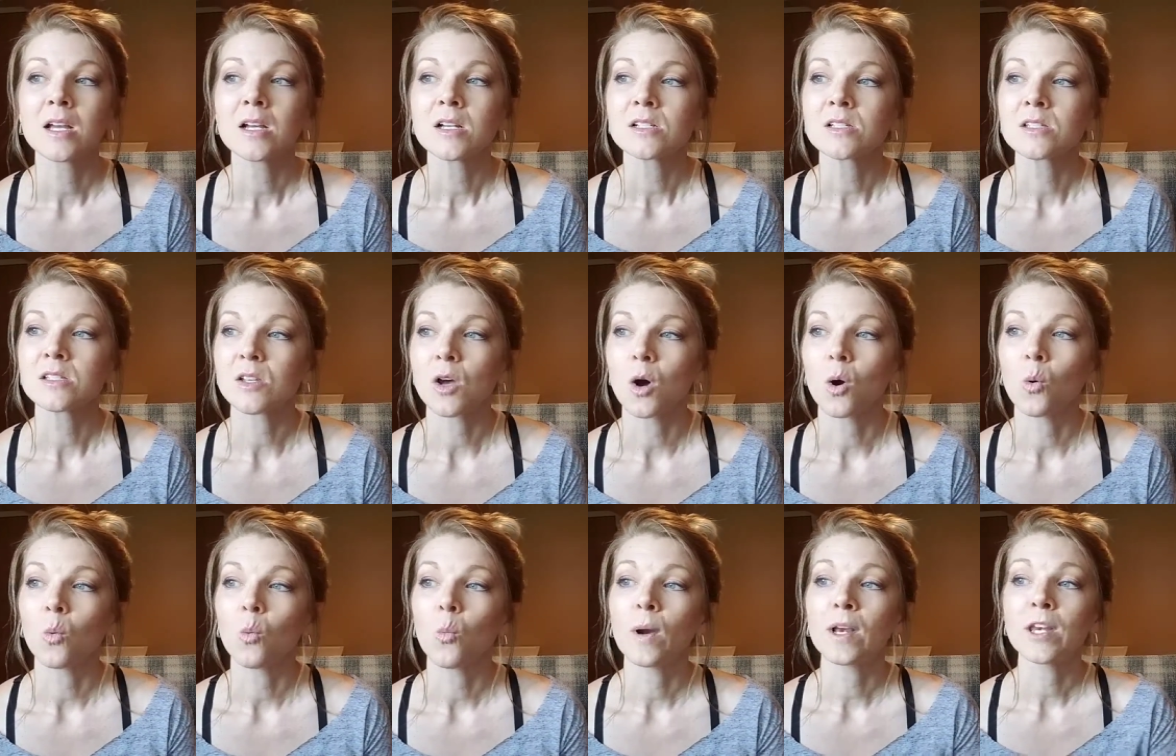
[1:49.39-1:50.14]

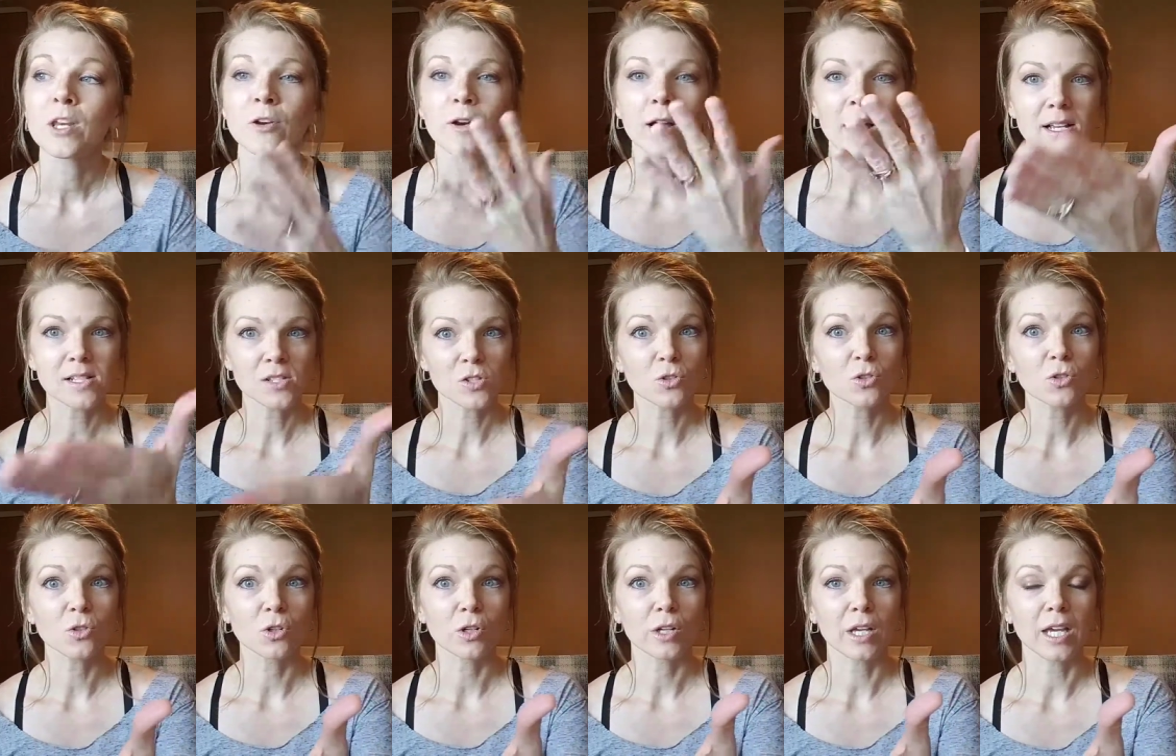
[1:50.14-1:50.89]
So when you guys
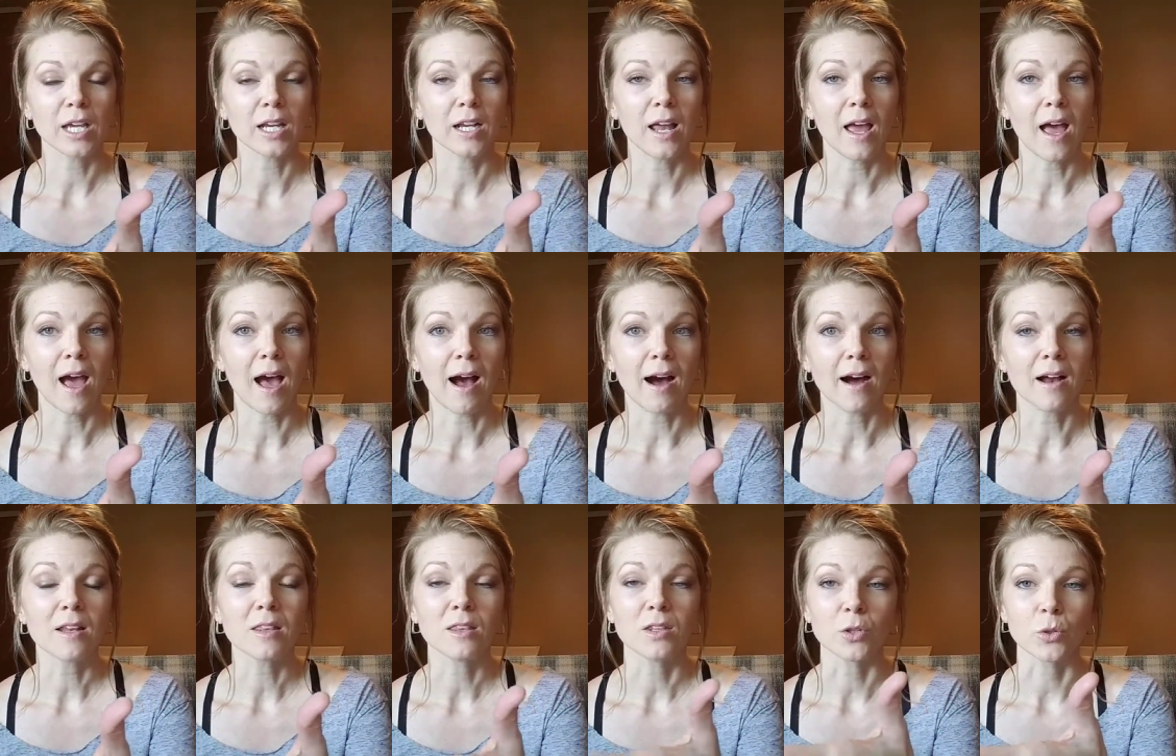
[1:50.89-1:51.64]
are looking
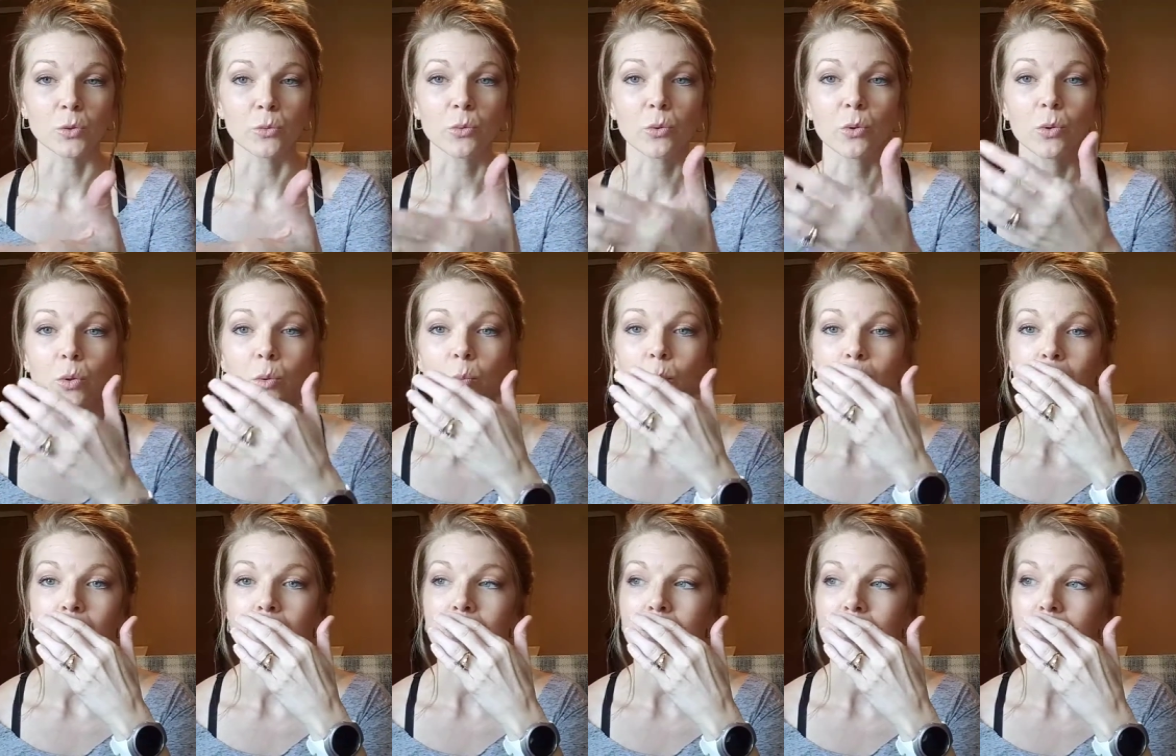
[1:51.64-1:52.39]
at the group
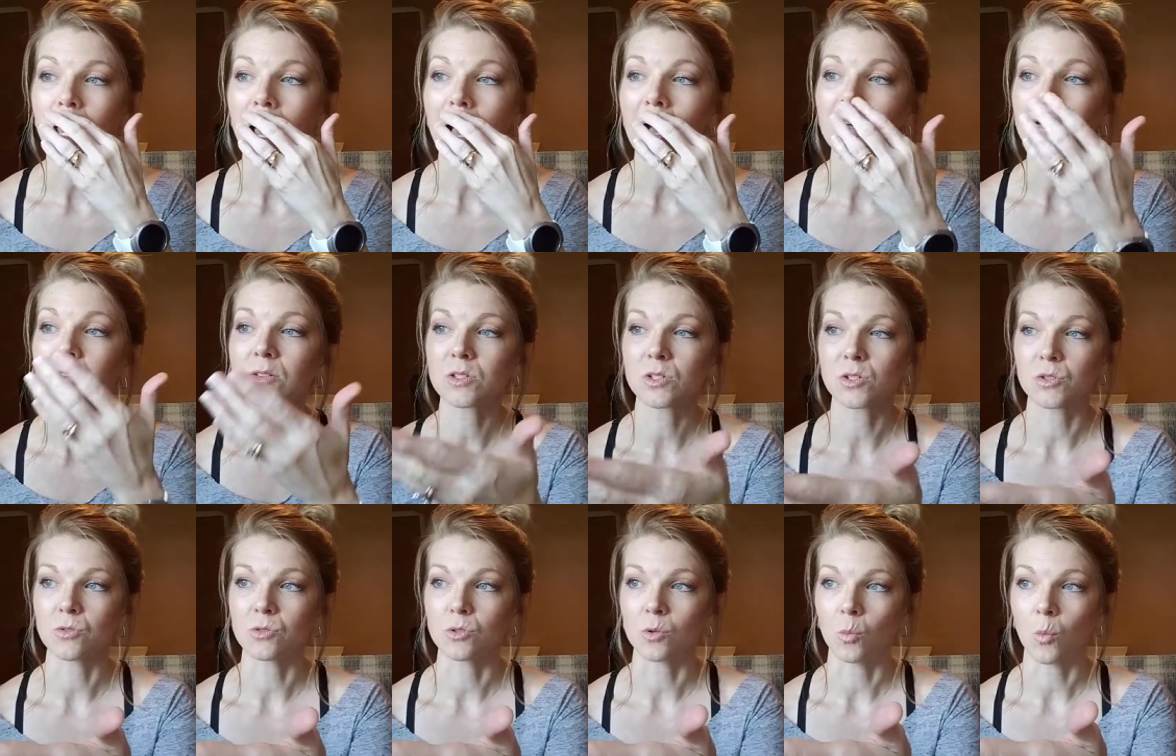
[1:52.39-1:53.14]
and it tells
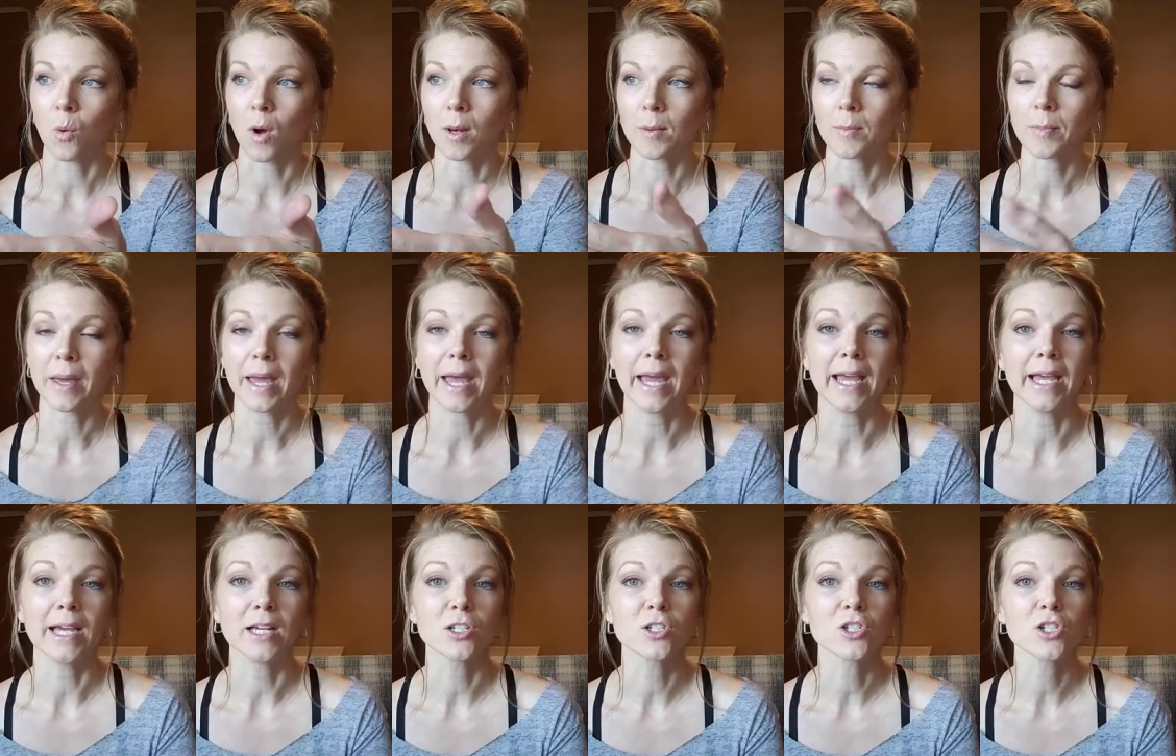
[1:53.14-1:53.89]
you the one
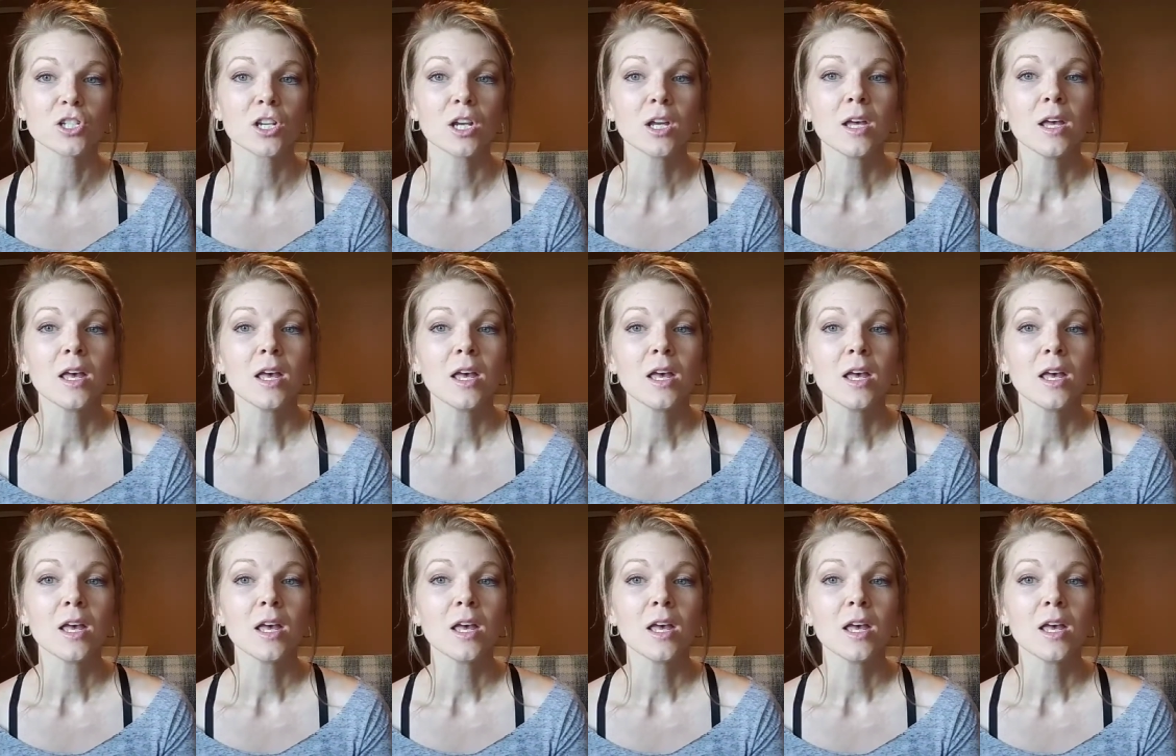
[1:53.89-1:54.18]
page